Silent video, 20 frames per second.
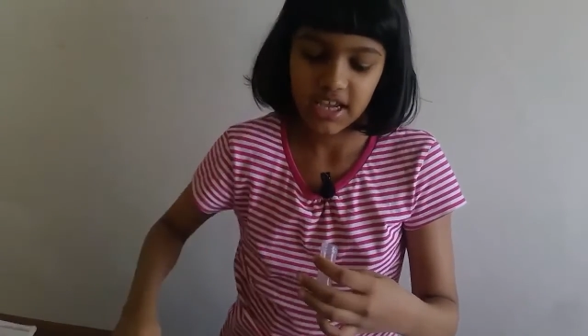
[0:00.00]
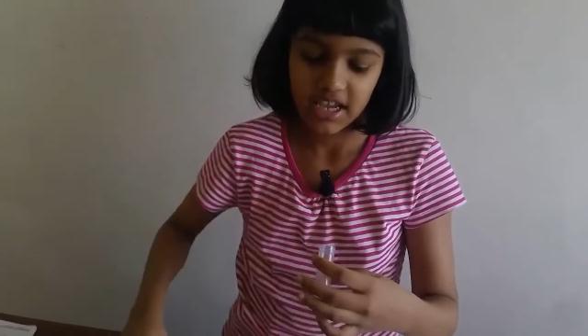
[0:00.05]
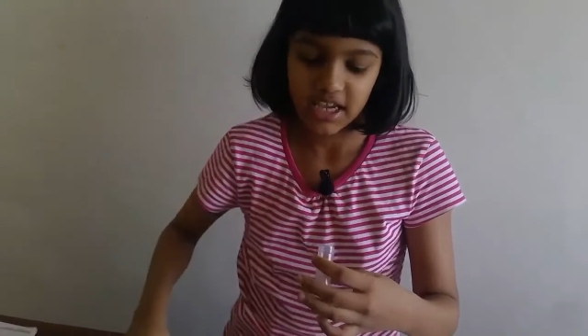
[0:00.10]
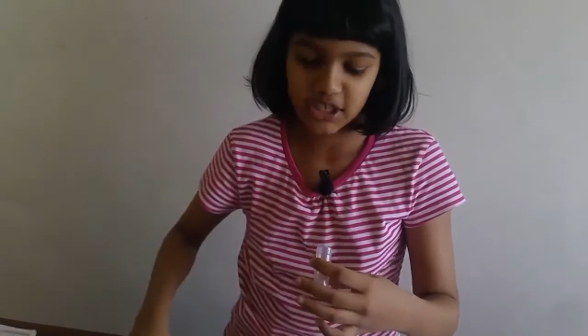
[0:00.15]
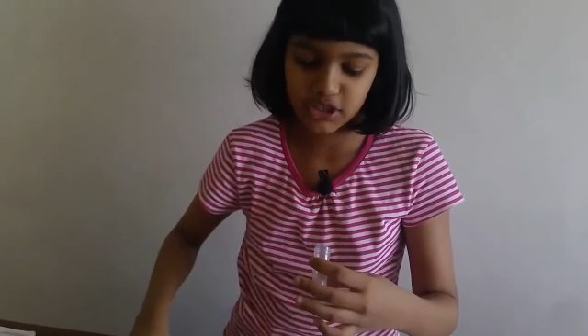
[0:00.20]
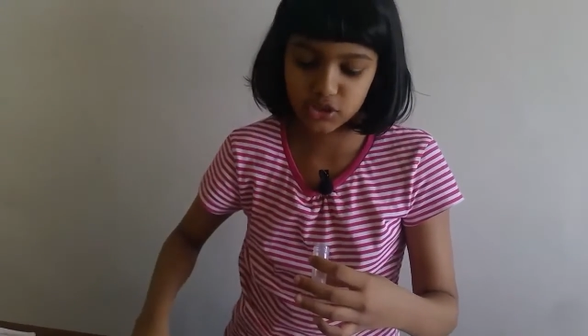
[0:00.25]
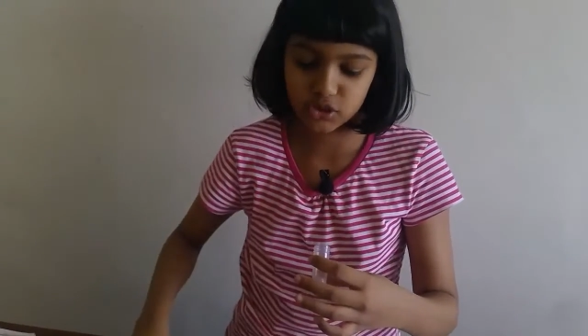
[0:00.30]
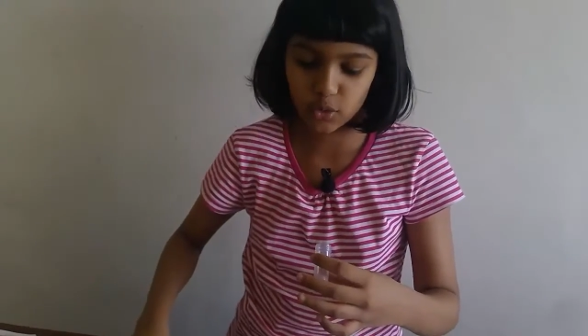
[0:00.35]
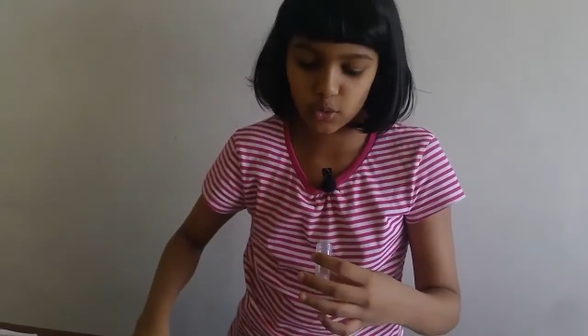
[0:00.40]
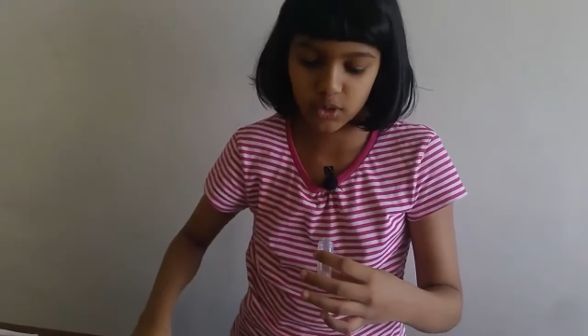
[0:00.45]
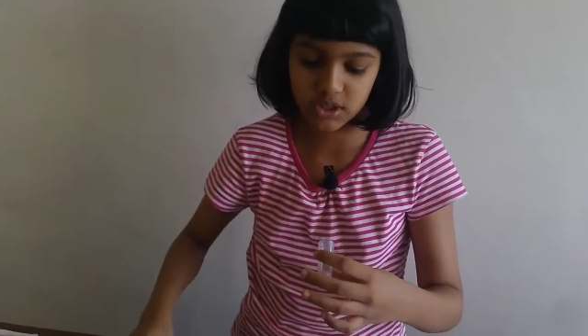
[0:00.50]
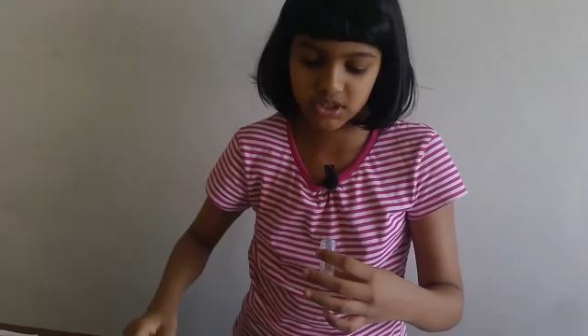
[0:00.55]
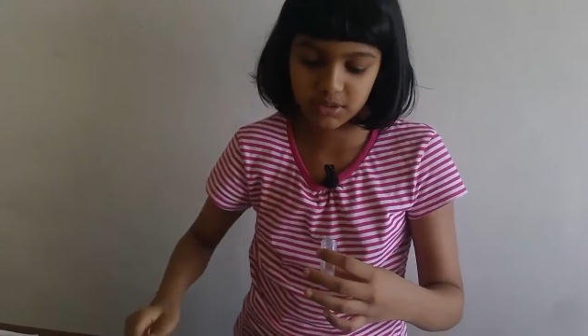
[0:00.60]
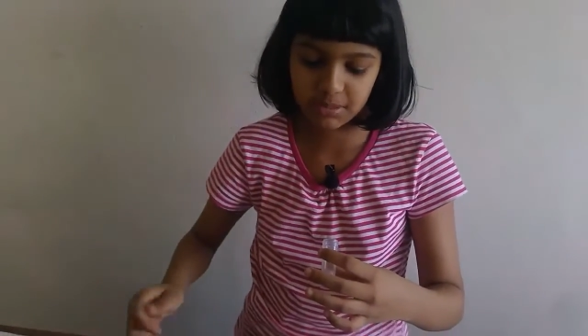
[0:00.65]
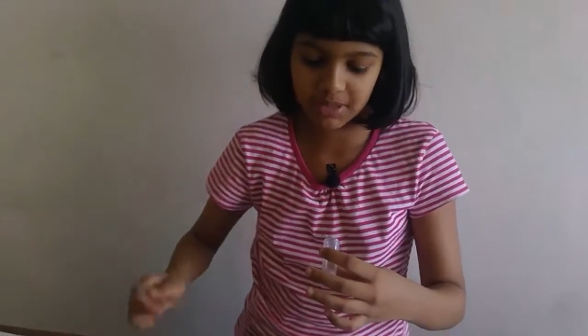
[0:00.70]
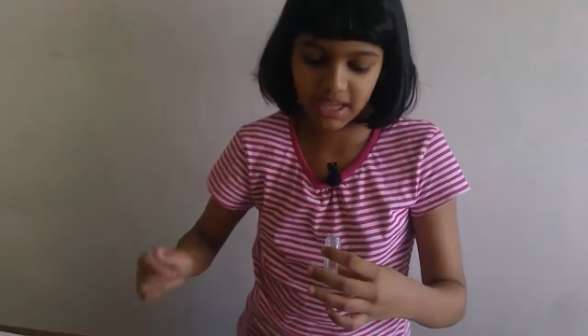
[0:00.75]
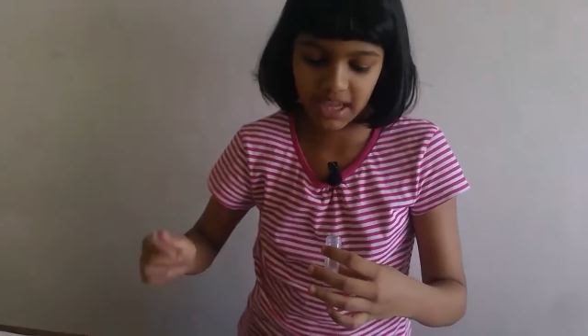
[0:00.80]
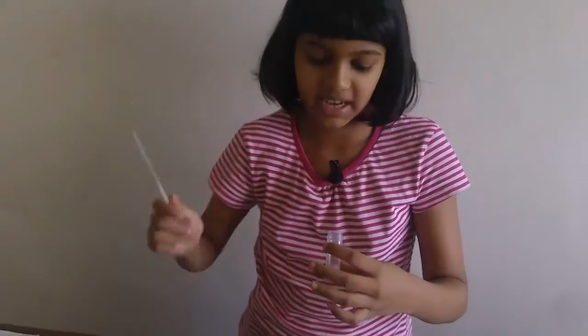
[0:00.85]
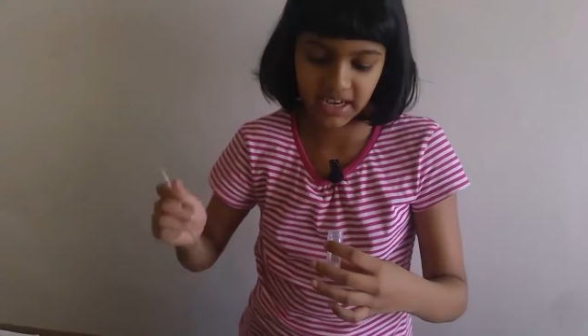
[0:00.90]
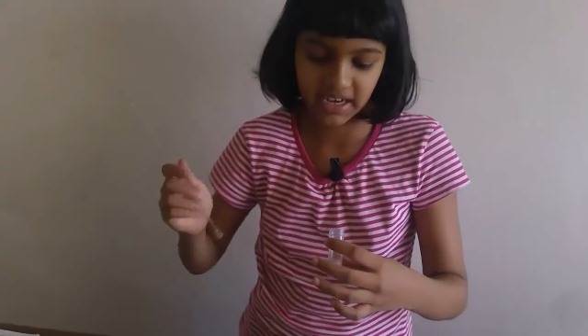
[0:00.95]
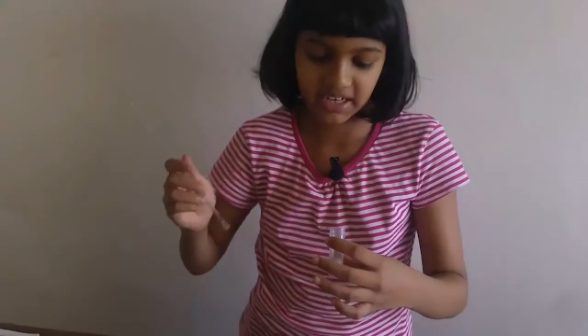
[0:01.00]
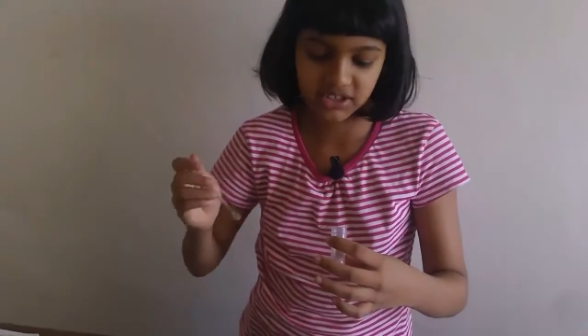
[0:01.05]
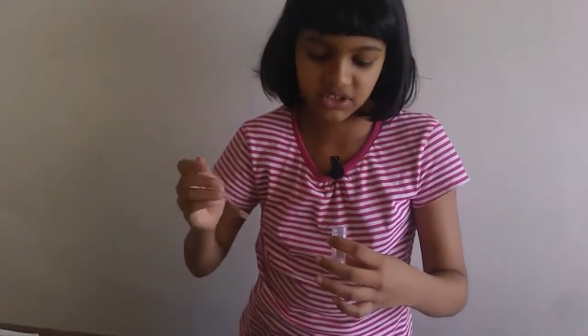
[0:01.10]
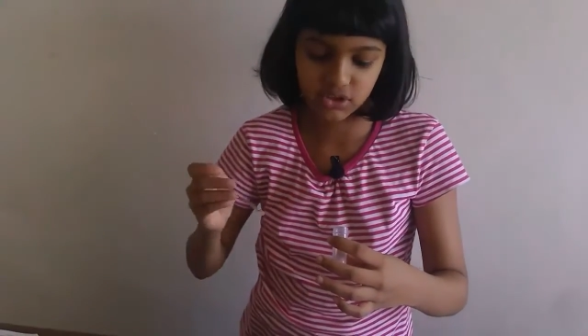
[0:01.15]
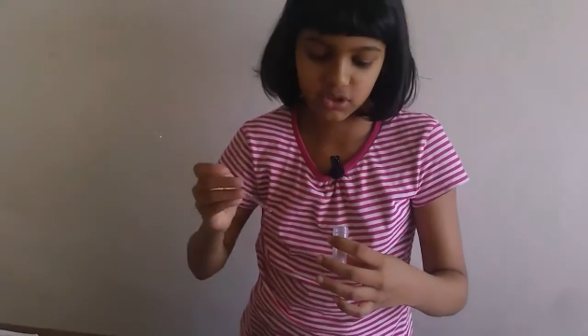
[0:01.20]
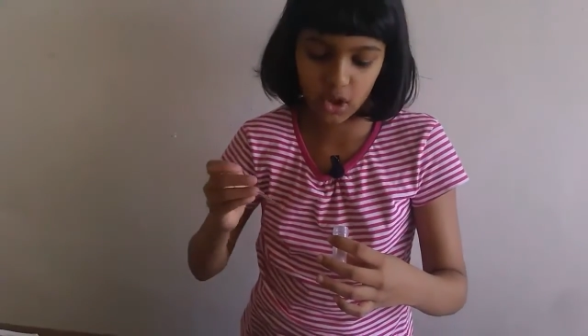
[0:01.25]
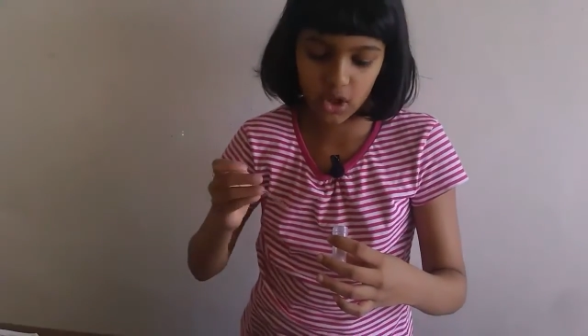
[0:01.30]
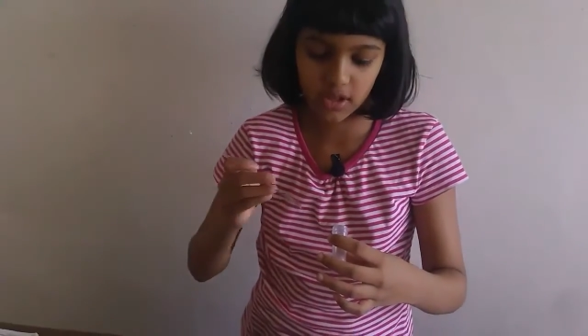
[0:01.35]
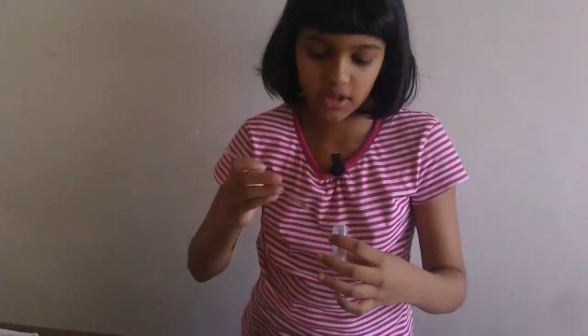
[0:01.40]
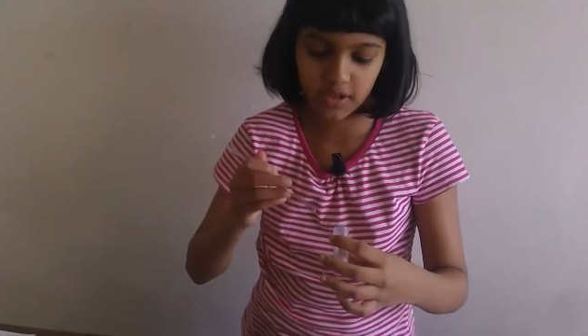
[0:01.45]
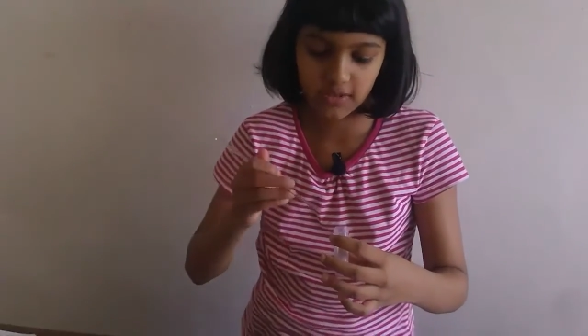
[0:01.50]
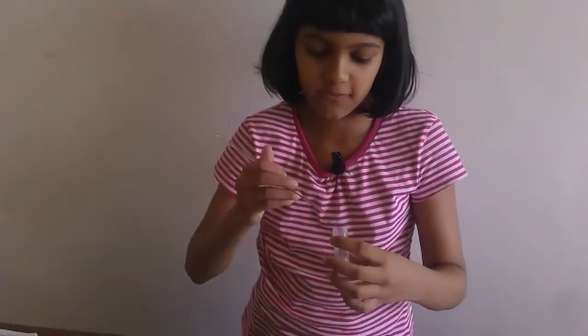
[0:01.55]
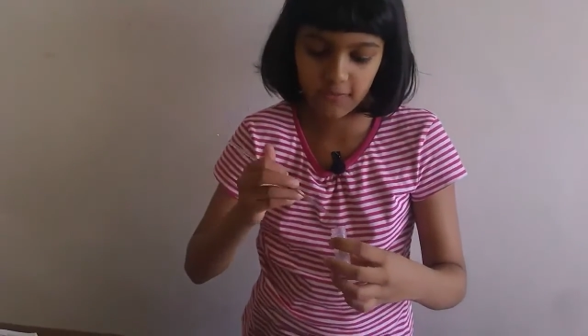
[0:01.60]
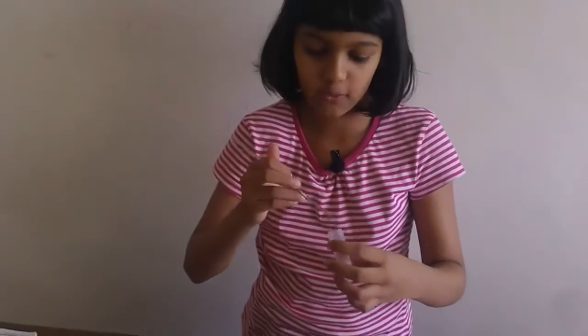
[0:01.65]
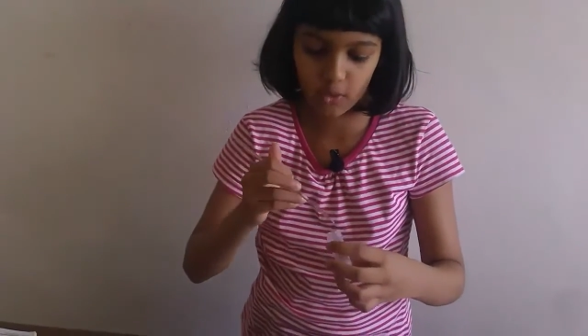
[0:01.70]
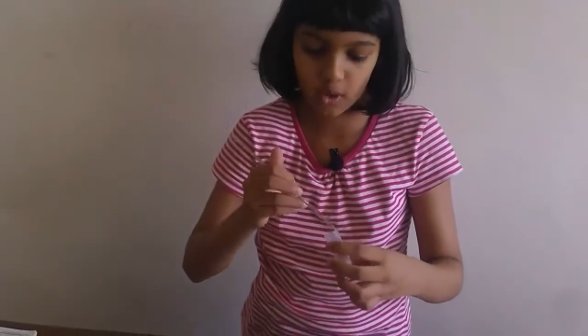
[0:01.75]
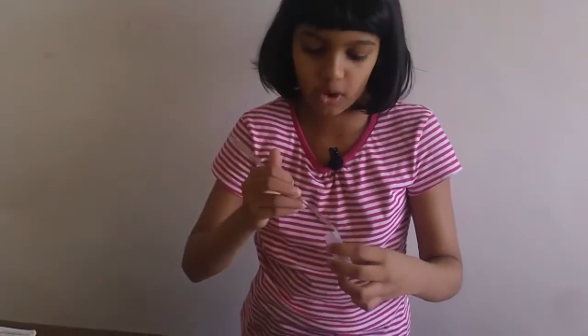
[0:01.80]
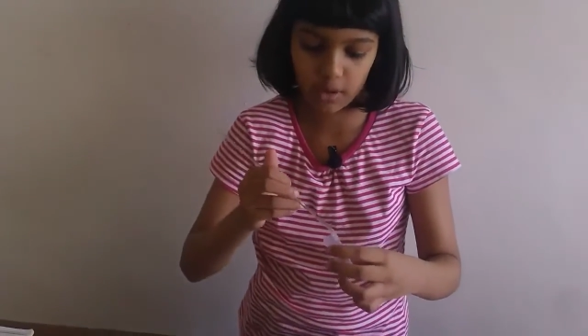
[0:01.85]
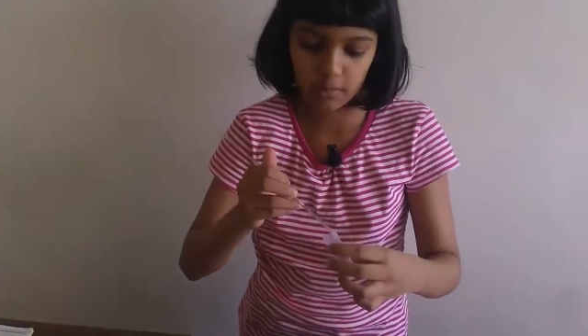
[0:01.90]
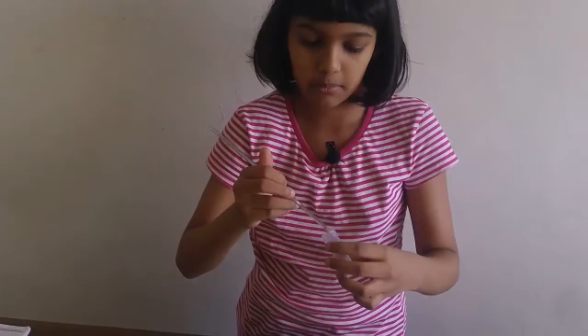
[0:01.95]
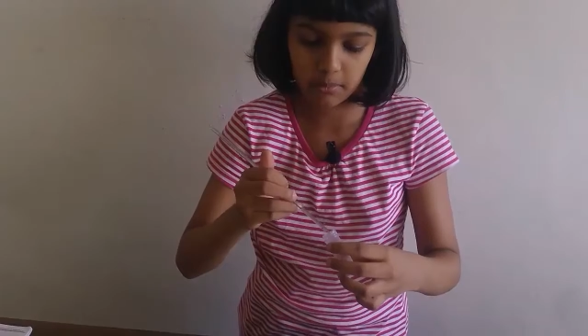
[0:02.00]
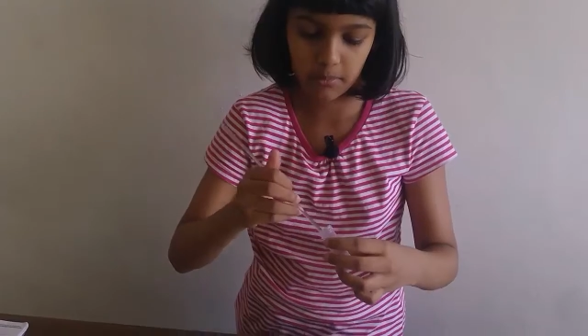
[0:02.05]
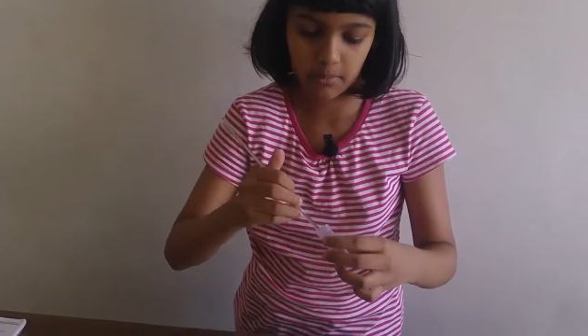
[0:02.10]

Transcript: It's going to be in a solid form.